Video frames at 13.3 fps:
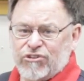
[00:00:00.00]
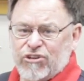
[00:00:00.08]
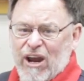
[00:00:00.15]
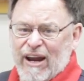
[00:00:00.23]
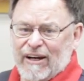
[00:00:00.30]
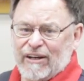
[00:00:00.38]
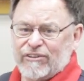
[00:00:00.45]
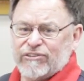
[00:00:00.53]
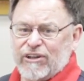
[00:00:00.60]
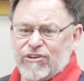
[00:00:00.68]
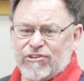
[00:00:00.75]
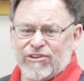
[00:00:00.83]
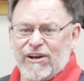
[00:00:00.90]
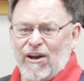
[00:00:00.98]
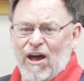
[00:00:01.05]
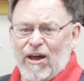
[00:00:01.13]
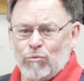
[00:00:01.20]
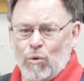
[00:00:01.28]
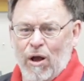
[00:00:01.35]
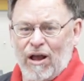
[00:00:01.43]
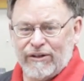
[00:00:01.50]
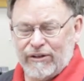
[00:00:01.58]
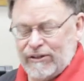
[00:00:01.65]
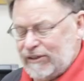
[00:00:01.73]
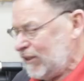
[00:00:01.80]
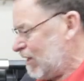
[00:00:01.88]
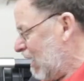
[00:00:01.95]
chair to sit on while
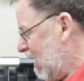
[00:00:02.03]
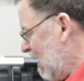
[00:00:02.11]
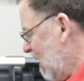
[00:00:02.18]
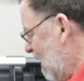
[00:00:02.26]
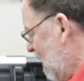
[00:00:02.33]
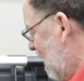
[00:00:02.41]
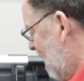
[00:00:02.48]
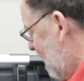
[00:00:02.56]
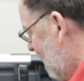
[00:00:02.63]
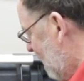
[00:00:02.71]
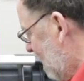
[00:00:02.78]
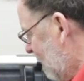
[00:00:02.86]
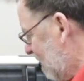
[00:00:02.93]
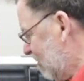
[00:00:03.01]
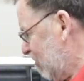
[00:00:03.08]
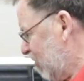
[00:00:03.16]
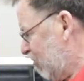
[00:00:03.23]
you're uh,